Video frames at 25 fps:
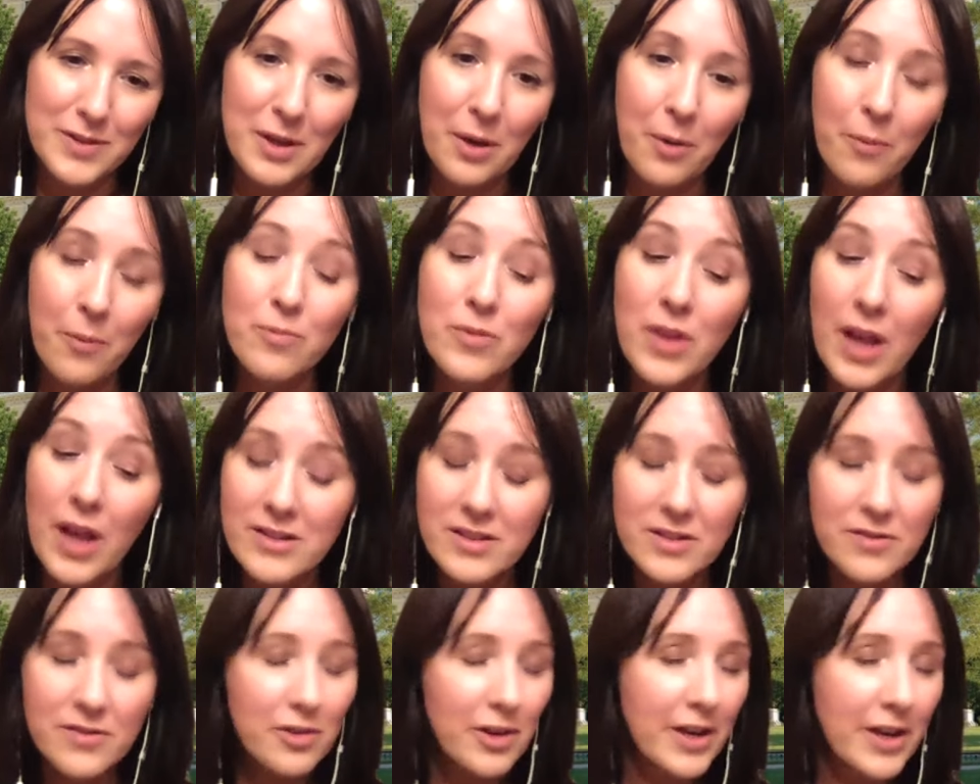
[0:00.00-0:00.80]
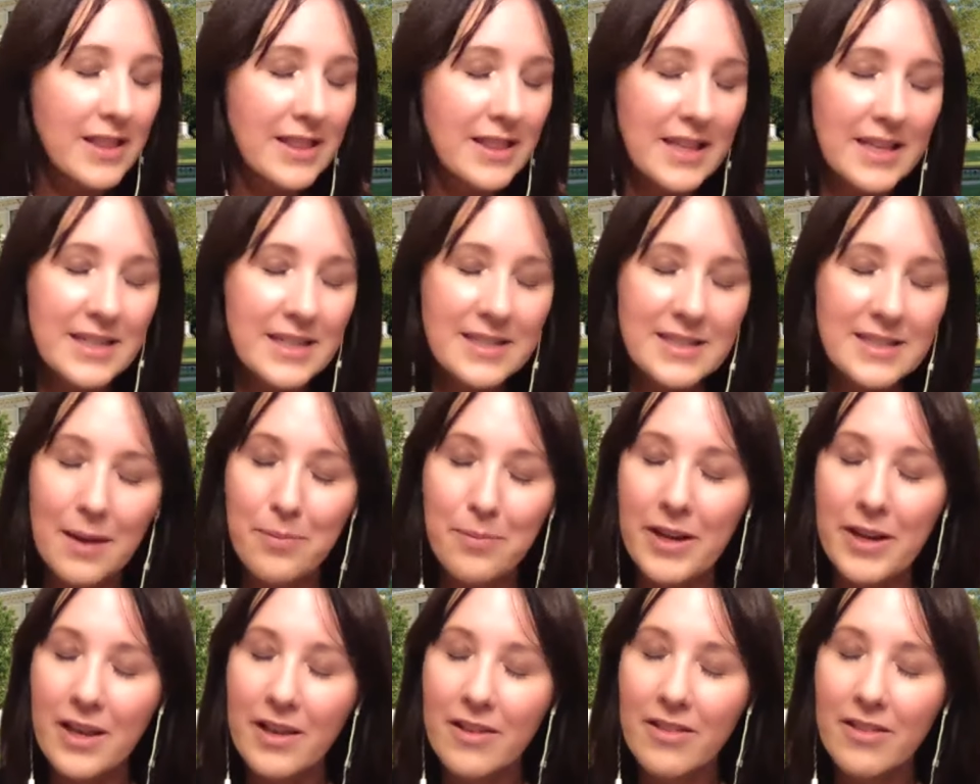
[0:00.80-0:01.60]
So lots of great things
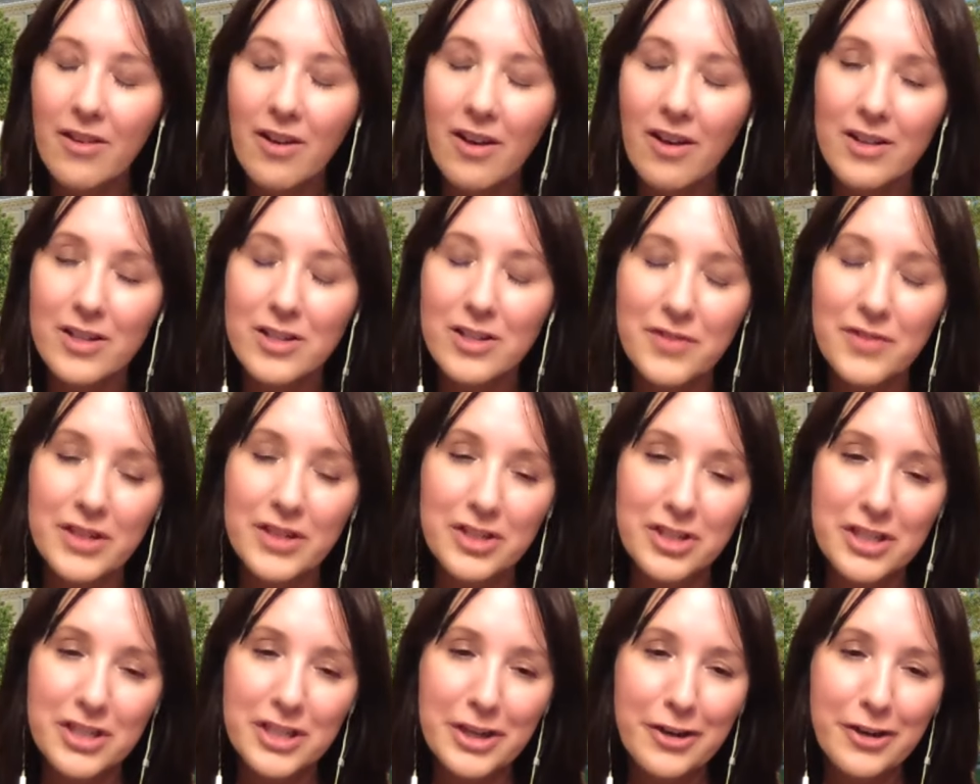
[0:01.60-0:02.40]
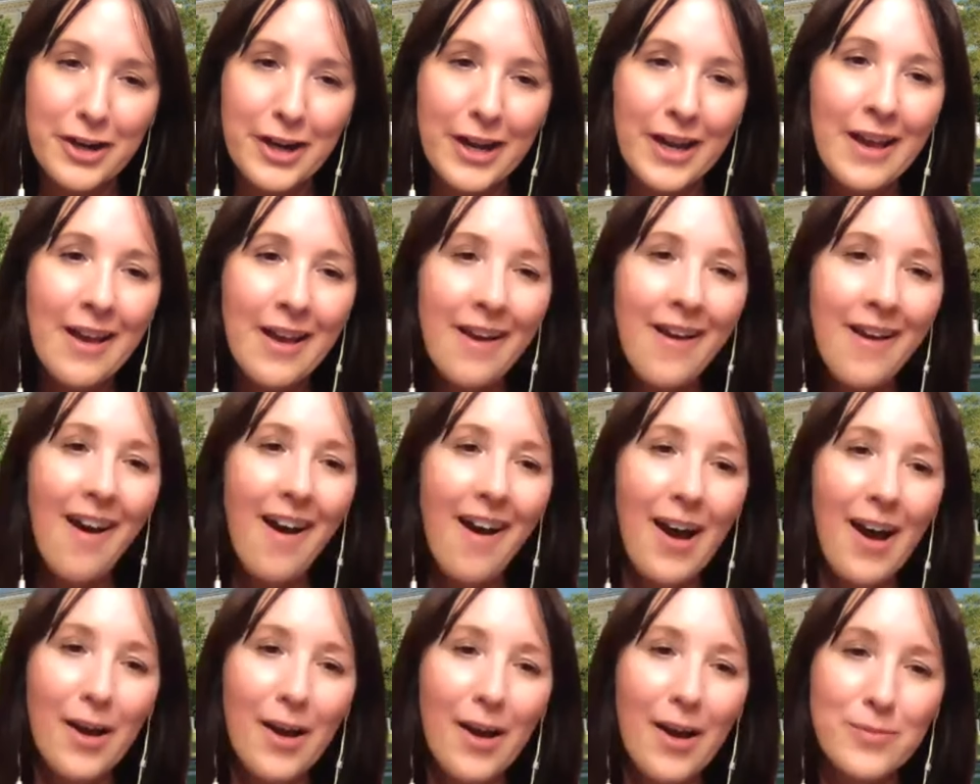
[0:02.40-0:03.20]
happening in the College of Engineering.
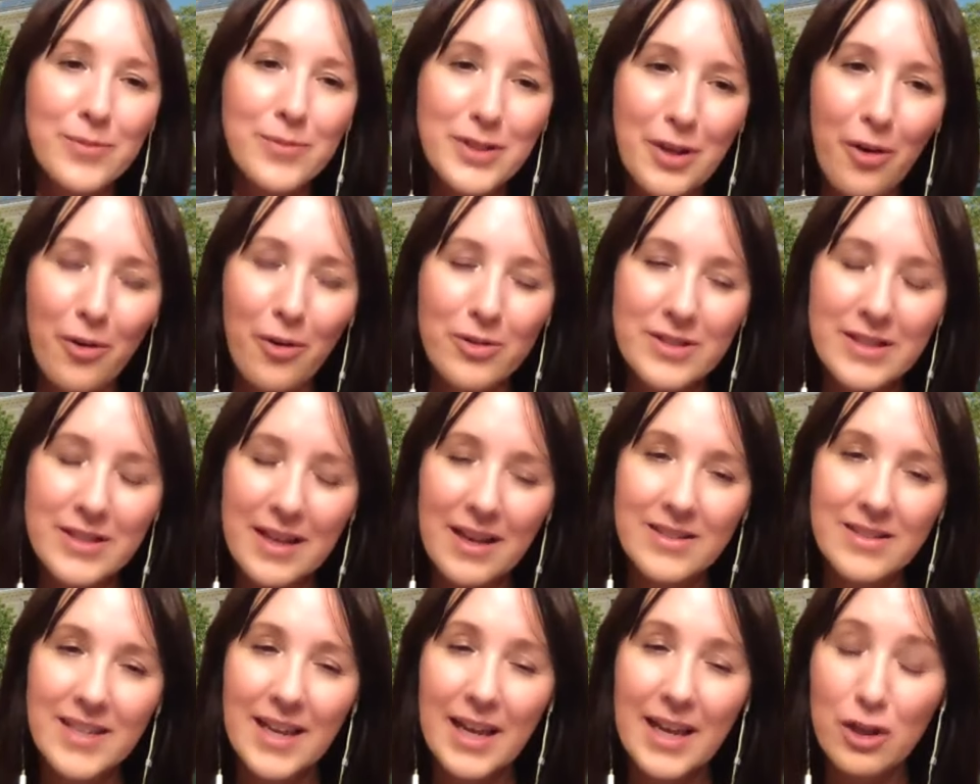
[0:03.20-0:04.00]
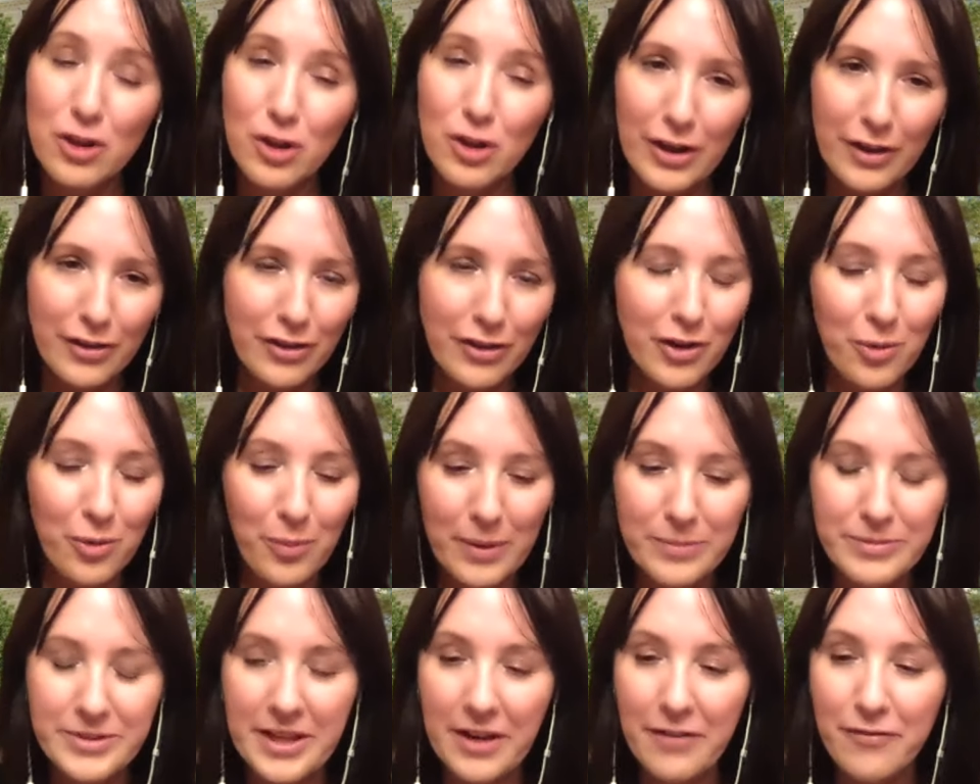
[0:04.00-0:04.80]
Um, so th- take a look at their
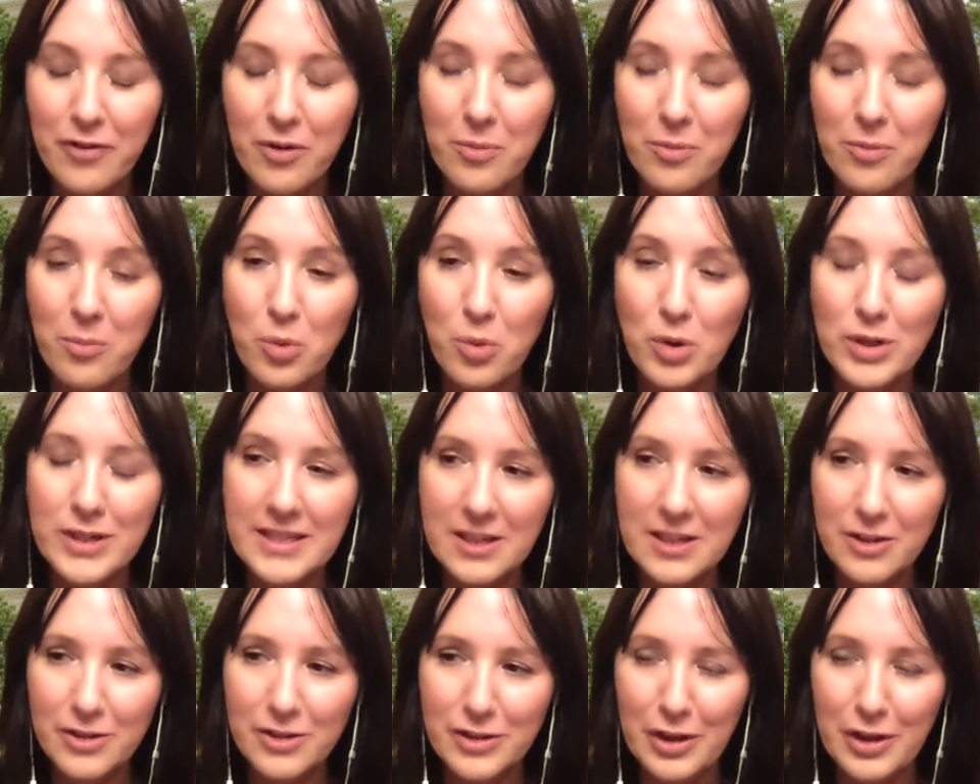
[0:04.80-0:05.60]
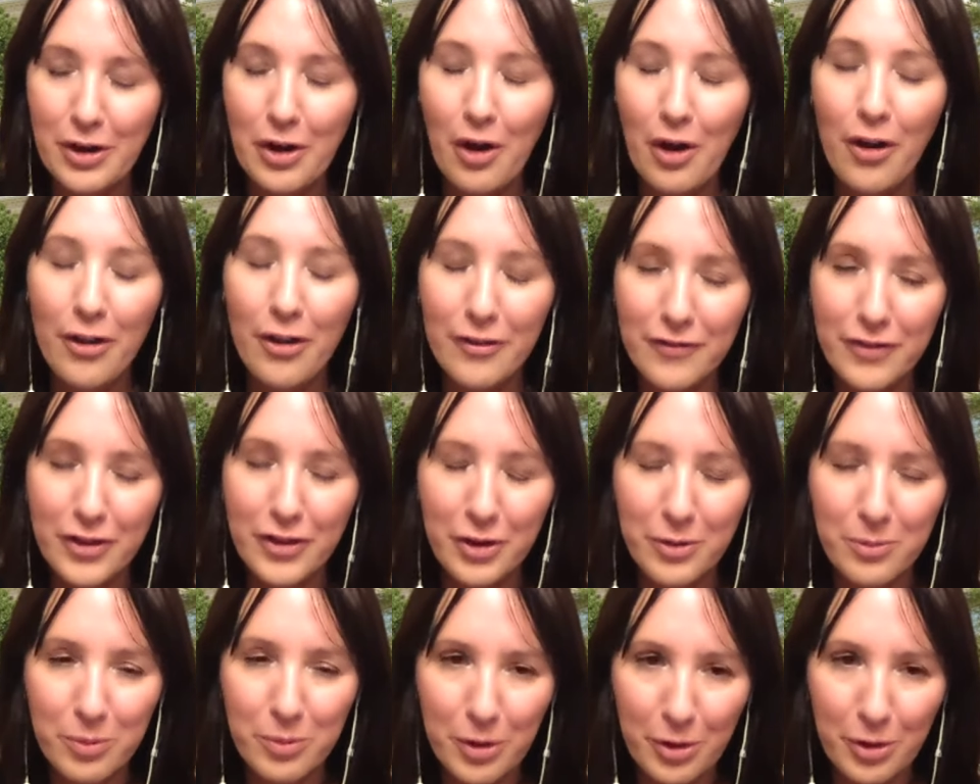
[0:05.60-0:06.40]
website for more details on all of
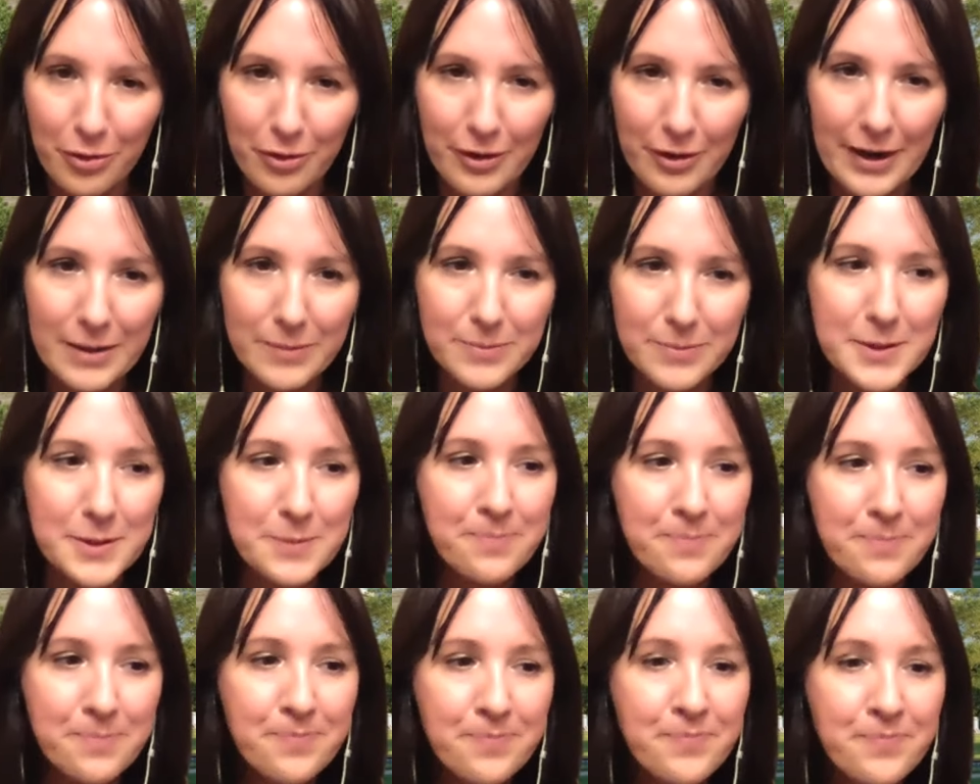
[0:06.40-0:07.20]
their programs.